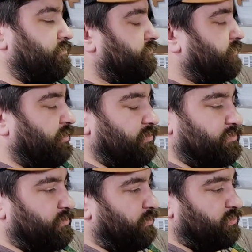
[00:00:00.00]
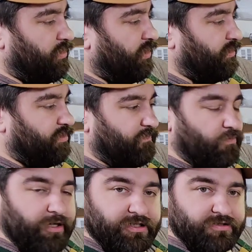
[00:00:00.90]
there's a lot of different
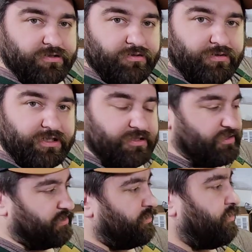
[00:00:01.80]
ways to do this.